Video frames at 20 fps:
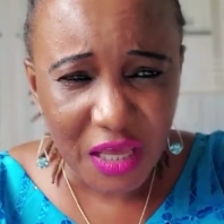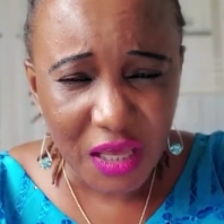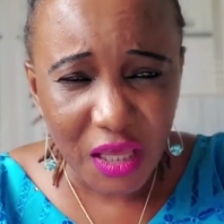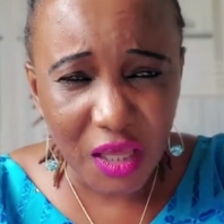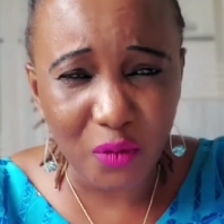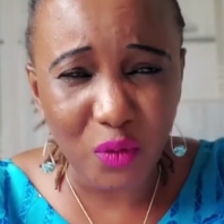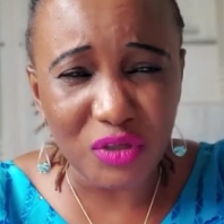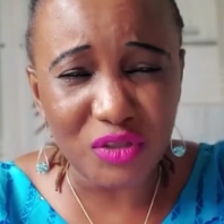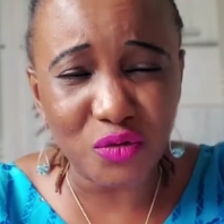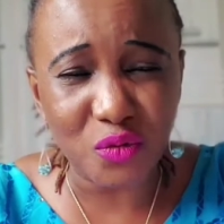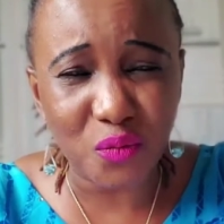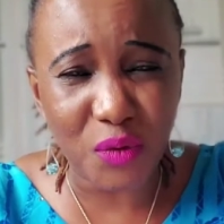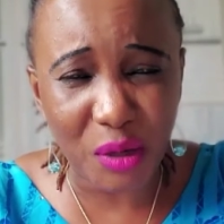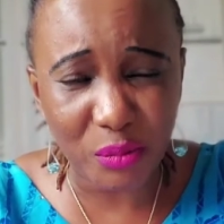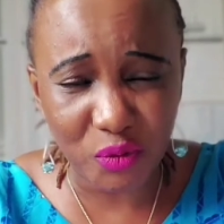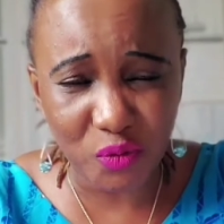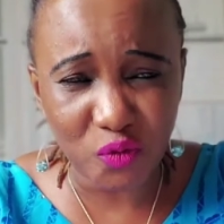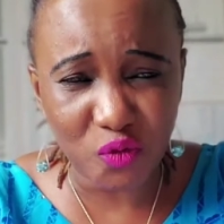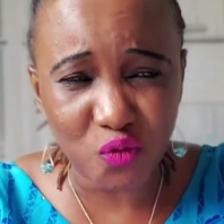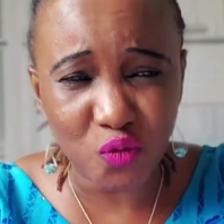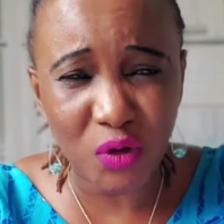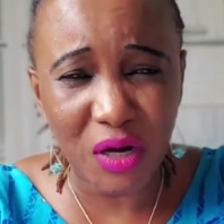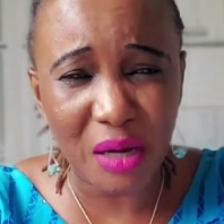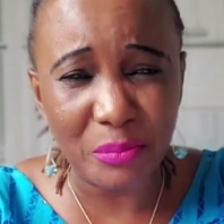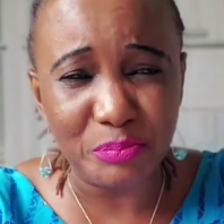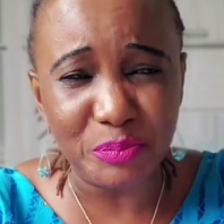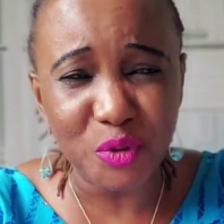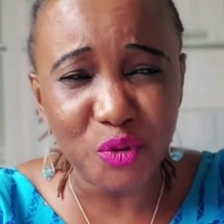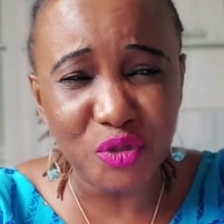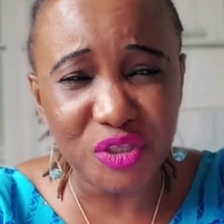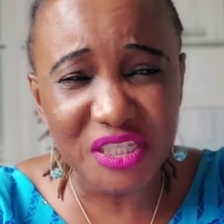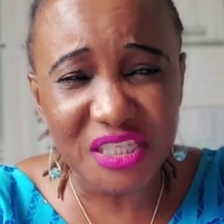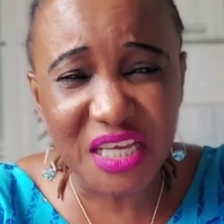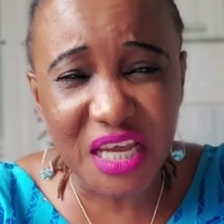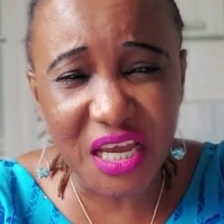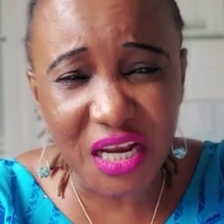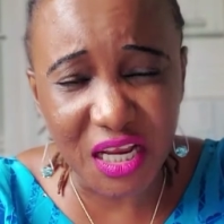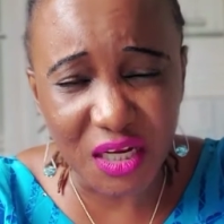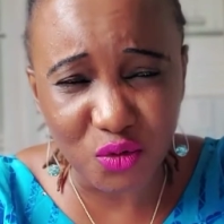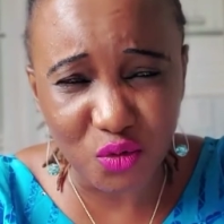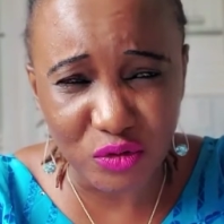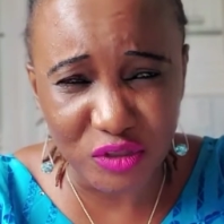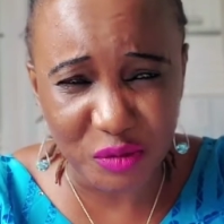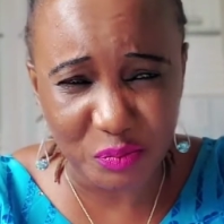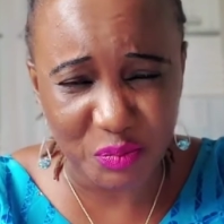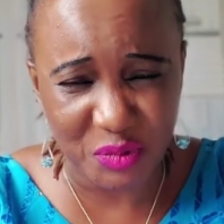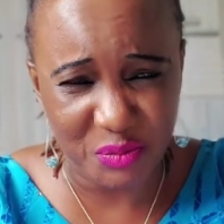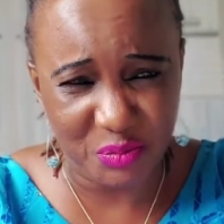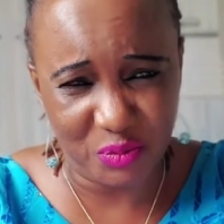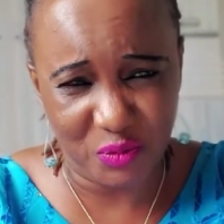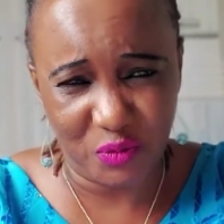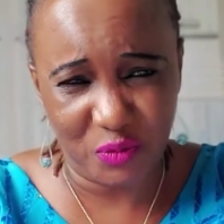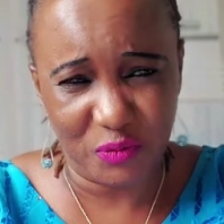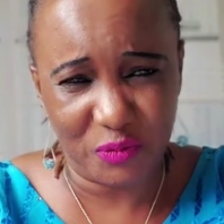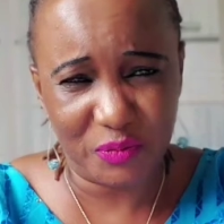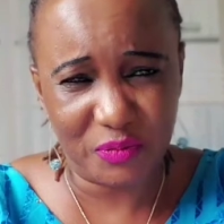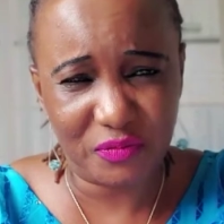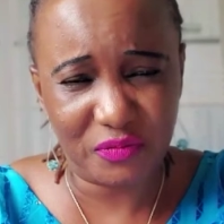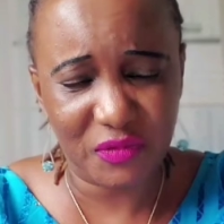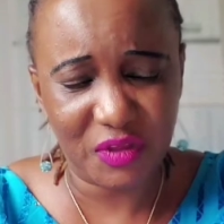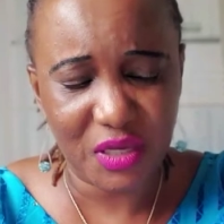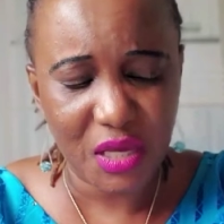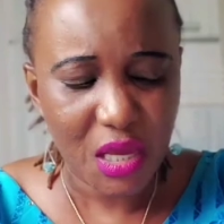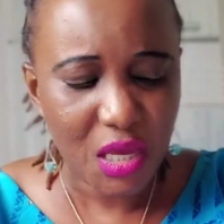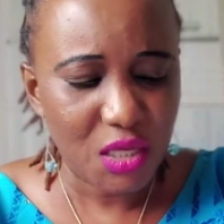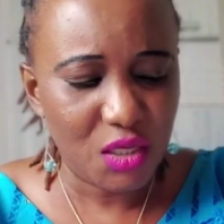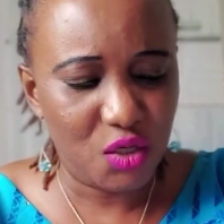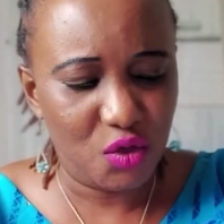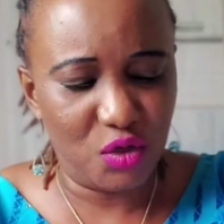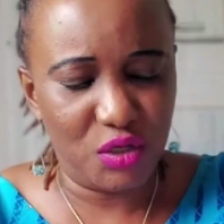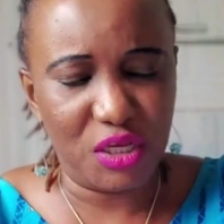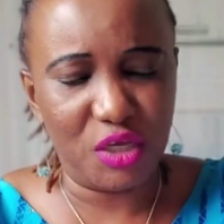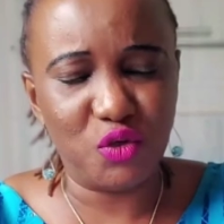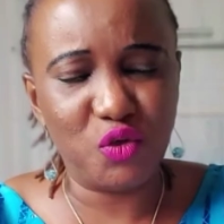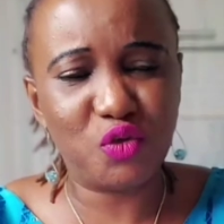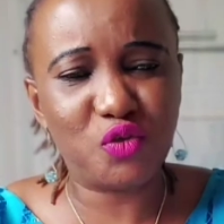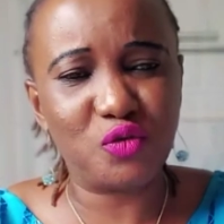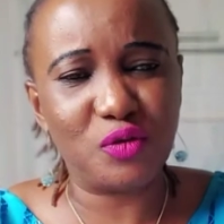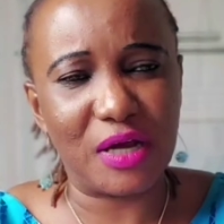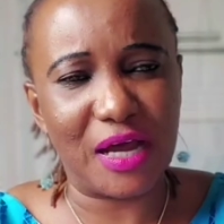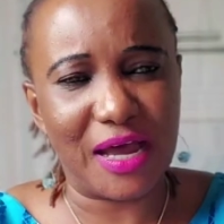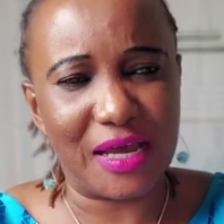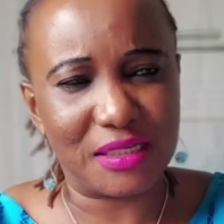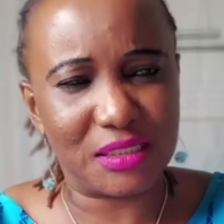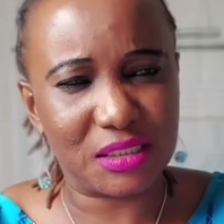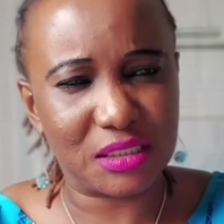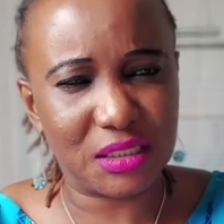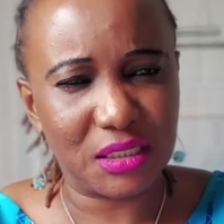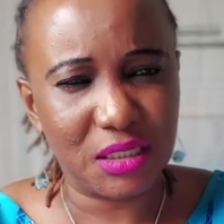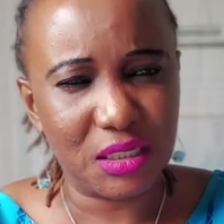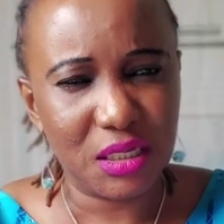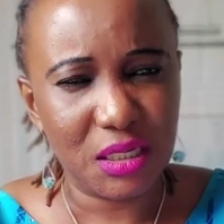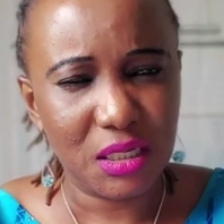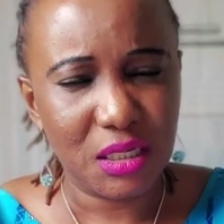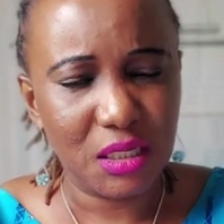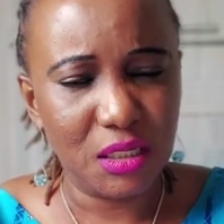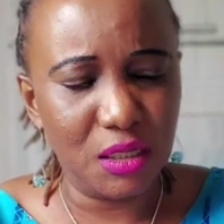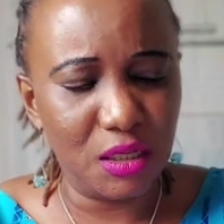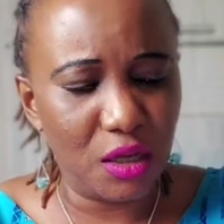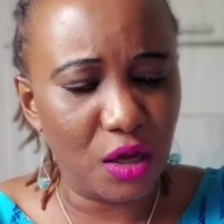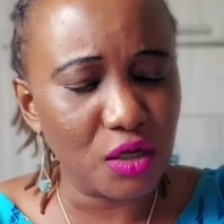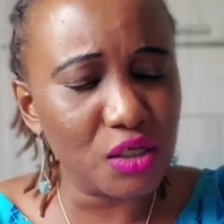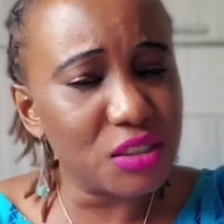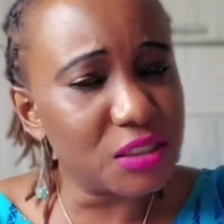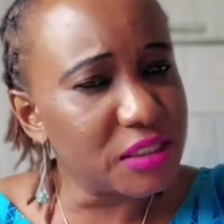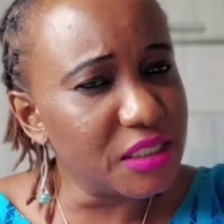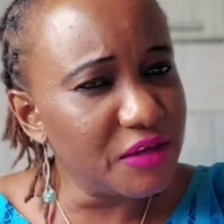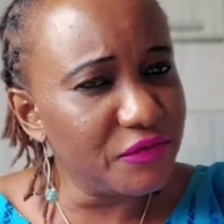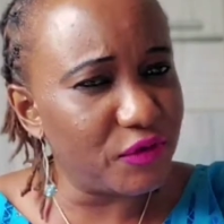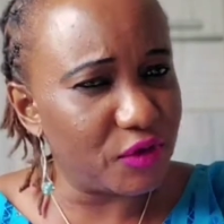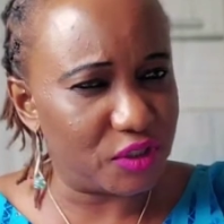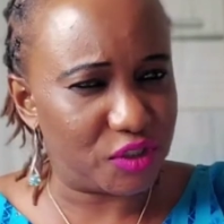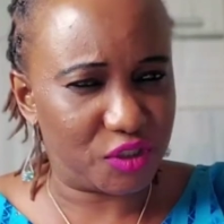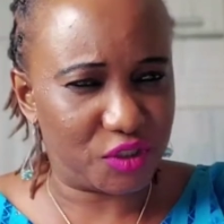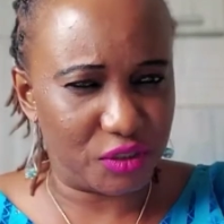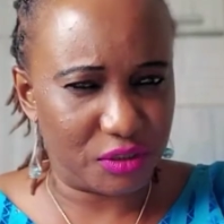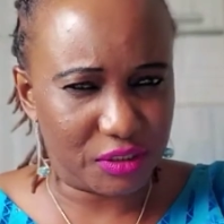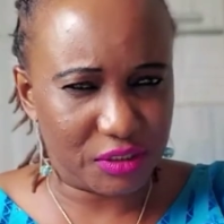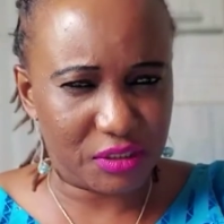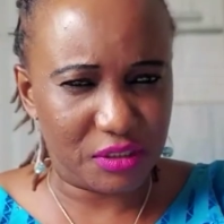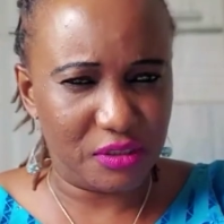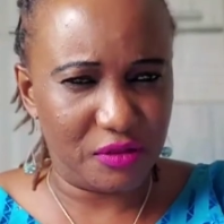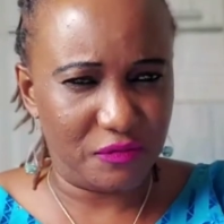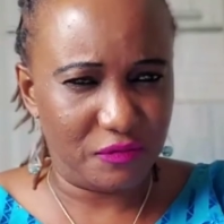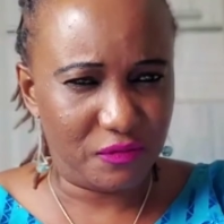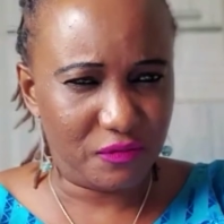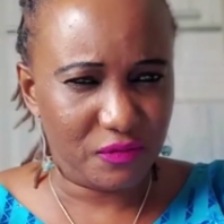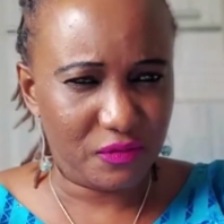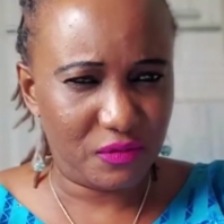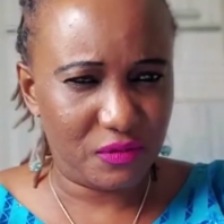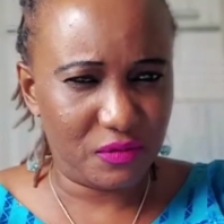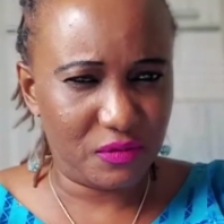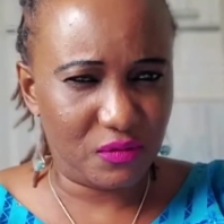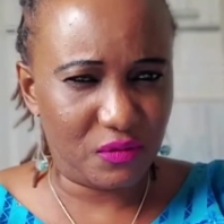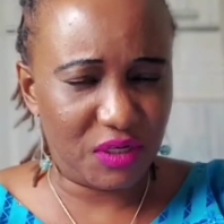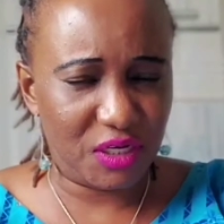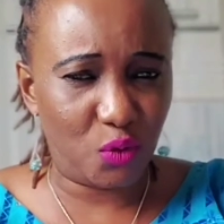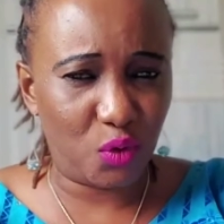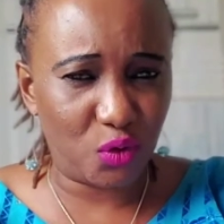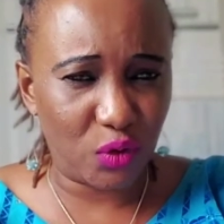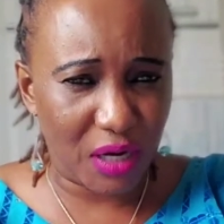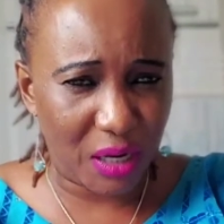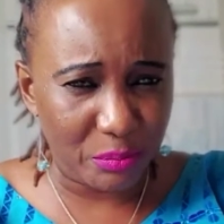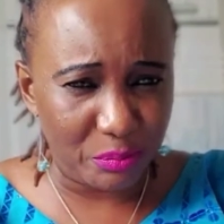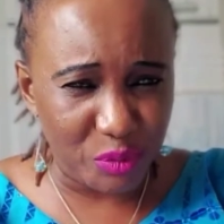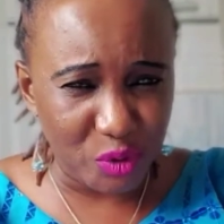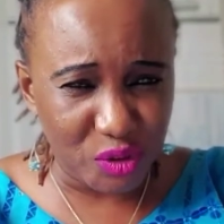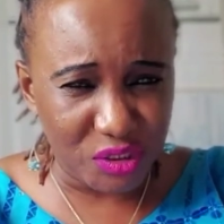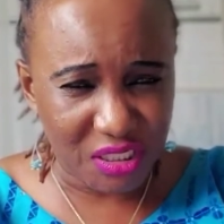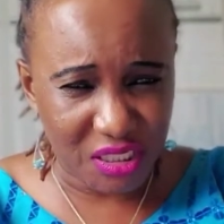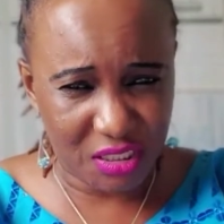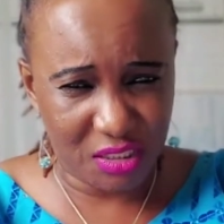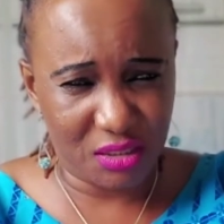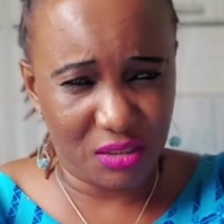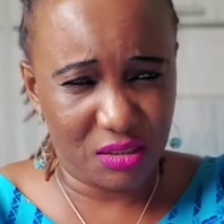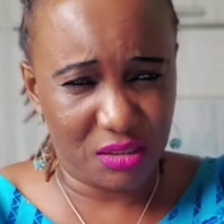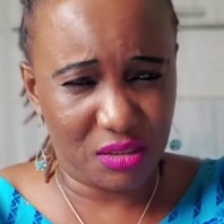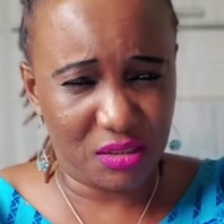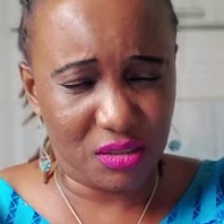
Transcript: It was the rebels who amputated those people. You know, they used to ask long sleeve or short sleeve when they want to amputate.